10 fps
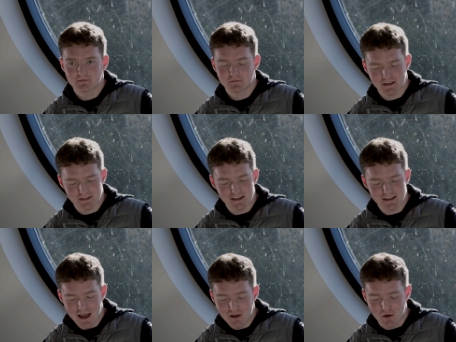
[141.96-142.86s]
this says,
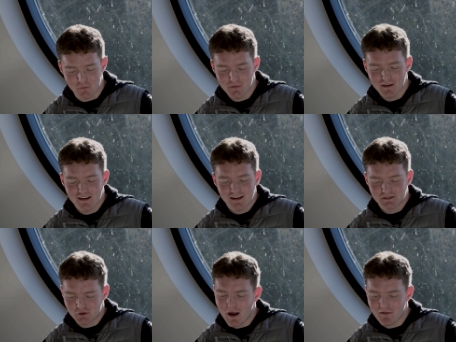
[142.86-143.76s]
hello,
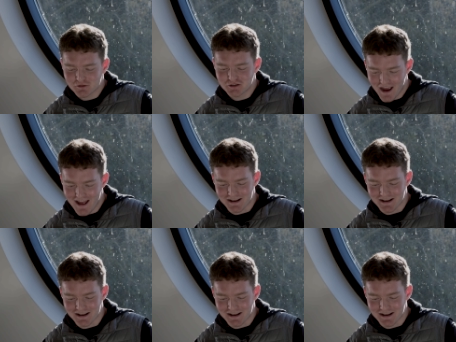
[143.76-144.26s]
do you have a chair